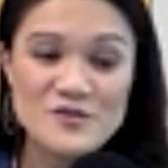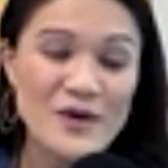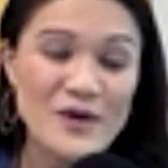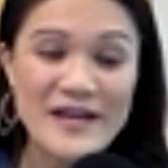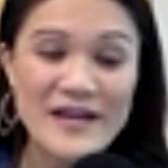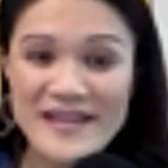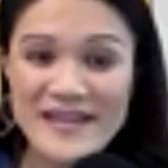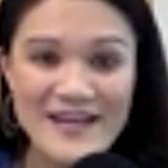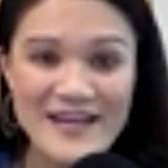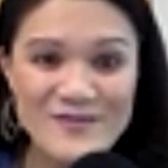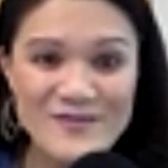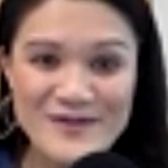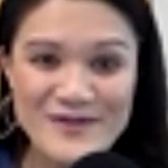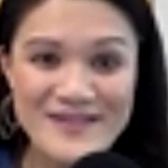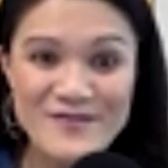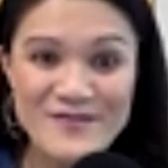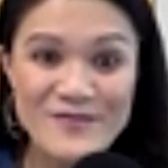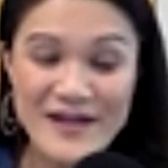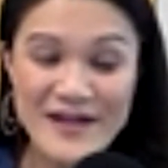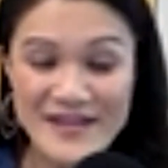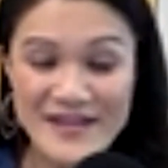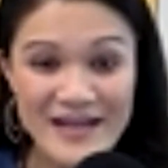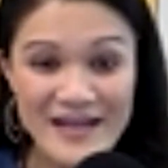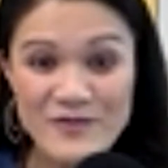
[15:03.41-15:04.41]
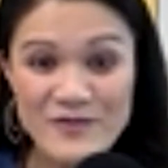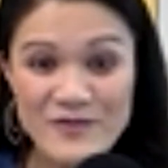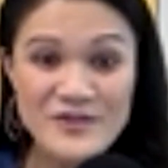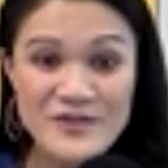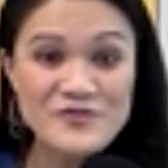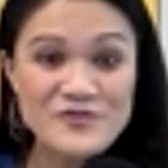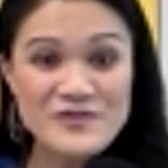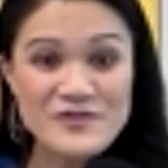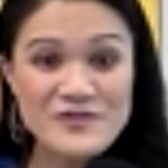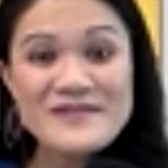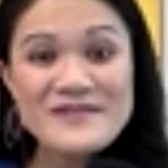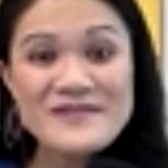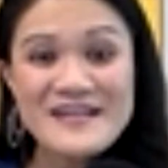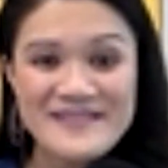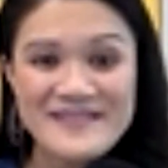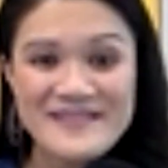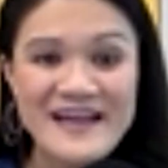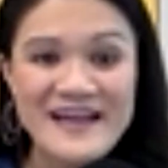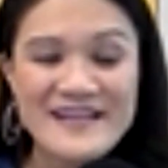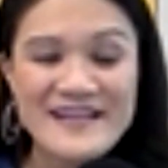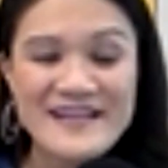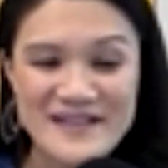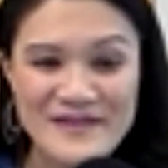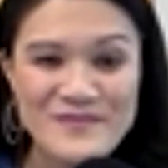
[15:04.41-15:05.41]
Why can't we why can't we dream like
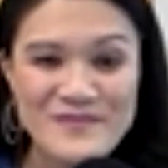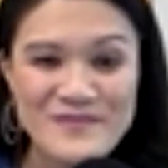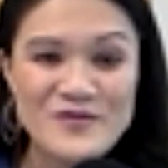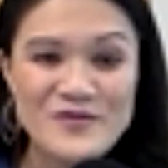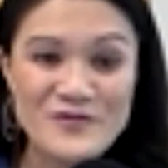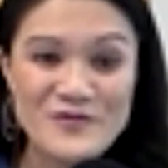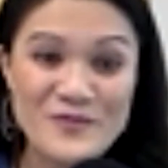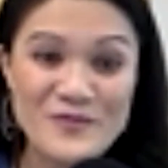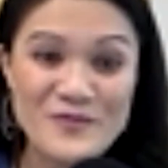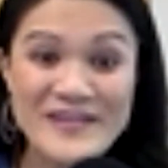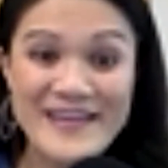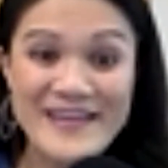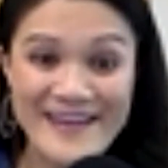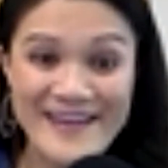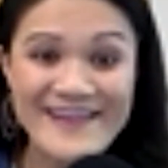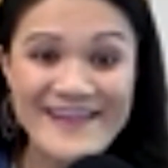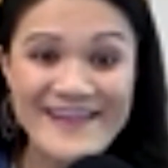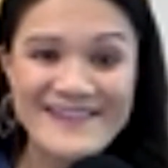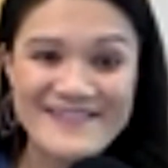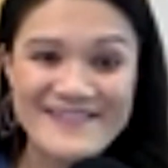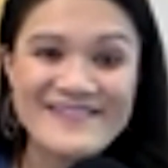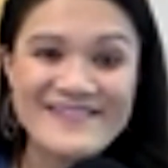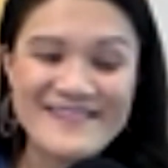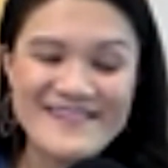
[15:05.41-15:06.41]
that anymore? We can.